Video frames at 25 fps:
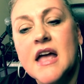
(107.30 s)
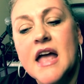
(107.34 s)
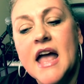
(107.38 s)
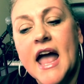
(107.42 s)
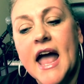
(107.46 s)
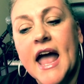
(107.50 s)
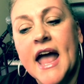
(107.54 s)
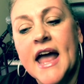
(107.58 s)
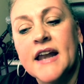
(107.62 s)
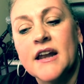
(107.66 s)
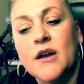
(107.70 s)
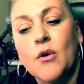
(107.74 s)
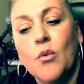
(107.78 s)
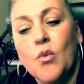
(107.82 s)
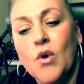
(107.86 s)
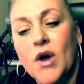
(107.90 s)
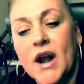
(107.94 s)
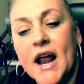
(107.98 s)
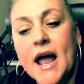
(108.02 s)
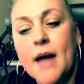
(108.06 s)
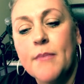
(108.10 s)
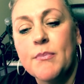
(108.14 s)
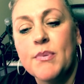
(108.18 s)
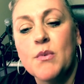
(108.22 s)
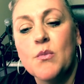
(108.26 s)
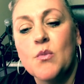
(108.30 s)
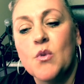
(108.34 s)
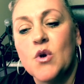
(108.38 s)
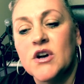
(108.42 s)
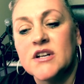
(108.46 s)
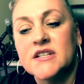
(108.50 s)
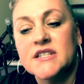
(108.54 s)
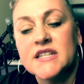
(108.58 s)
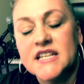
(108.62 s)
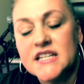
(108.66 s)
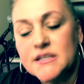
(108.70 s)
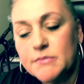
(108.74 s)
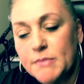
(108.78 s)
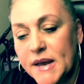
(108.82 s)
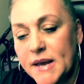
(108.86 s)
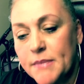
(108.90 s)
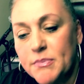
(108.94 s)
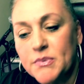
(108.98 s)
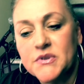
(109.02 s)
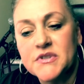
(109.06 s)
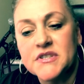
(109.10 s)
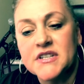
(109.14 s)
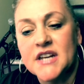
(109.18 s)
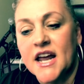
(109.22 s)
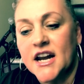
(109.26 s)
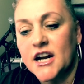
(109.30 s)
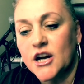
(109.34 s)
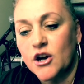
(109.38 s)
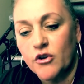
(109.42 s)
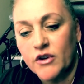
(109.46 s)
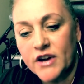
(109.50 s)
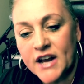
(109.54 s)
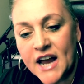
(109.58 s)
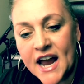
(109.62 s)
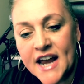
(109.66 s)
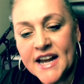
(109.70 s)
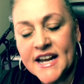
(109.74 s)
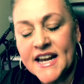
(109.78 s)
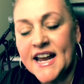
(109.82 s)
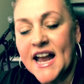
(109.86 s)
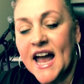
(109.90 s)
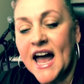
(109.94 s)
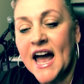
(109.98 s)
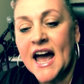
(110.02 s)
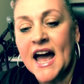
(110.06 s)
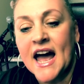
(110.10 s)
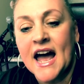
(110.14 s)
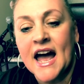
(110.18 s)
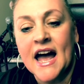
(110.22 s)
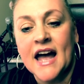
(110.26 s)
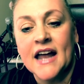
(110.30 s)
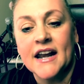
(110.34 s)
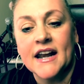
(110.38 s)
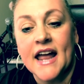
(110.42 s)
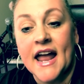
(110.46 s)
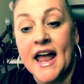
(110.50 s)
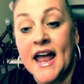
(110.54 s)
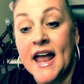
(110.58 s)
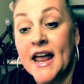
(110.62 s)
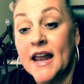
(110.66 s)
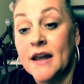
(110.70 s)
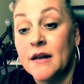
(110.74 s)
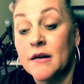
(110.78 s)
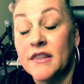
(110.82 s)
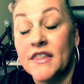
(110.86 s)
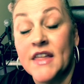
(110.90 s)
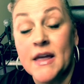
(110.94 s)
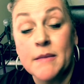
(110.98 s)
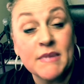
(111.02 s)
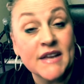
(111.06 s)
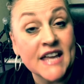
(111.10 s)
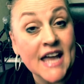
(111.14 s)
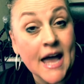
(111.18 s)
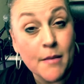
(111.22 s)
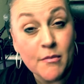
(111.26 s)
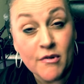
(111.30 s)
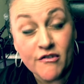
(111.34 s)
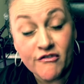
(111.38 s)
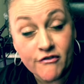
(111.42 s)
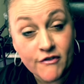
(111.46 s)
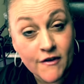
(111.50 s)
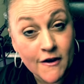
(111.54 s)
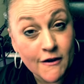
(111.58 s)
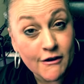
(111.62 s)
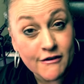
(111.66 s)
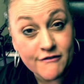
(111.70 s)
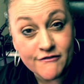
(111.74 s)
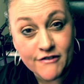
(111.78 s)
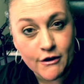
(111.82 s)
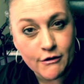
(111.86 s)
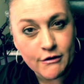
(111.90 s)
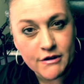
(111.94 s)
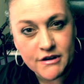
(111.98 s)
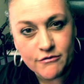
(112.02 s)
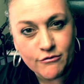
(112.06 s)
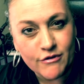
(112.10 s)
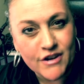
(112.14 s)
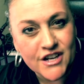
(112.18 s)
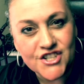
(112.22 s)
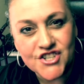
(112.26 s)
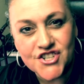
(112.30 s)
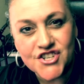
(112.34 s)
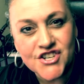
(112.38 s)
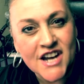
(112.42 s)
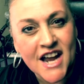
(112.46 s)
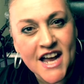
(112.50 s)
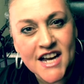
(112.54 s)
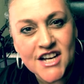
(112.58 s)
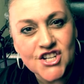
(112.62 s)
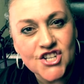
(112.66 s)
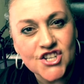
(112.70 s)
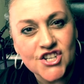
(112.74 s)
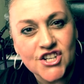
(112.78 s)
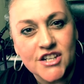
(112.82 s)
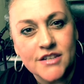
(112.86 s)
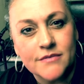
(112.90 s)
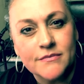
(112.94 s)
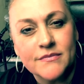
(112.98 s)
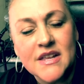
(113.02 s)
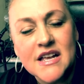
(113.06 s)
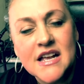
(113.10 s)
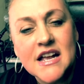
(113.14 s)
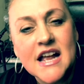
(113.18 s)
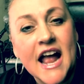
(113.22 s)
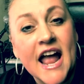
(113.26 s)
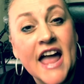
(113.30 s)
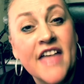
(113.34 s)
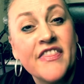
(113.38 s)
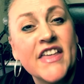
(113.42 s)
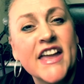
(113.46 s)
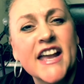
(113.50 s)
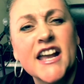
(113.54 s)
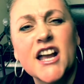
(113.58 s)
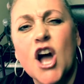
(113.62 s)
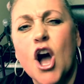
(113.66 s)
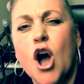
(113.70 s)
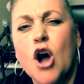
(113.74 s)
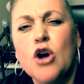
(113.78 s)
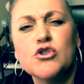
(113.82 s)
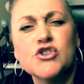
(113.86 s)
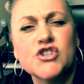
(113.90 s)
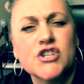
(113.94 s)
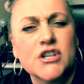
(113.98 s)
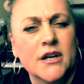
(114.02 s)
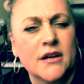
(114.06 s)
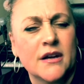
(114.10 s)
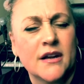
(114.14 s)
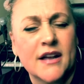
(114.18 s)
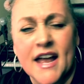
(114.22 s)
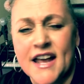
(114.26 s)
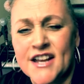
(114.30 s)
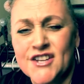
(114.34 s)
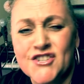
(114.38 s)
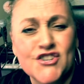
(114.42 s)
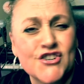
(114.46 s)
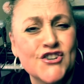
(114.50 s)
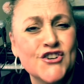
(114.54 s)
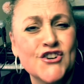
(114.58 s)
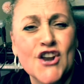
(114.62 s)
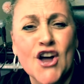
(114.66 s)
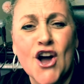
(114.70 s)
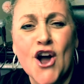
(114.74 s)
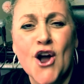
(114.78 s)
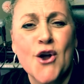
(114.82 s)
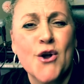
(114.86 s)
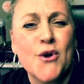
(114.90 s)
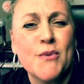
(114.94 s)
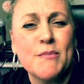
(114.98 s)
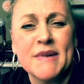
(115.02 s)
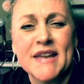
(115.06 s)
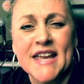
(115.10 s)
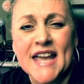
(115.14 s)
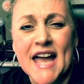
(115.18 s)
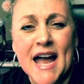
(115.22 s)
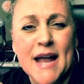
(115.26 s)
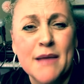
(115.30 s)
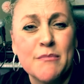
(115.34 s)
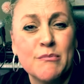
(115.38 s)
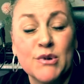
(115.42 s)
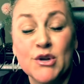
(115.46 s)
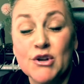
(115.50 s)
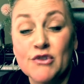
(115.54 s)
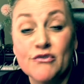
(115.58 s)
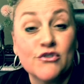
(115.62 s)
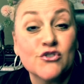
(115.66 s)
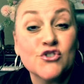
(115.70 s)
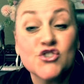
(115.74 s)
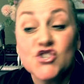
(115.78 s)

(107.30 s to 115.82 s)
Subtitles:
And what happened was these people started creating art, and they became a very, very rich nation, and their culture, as you know, became beautiful.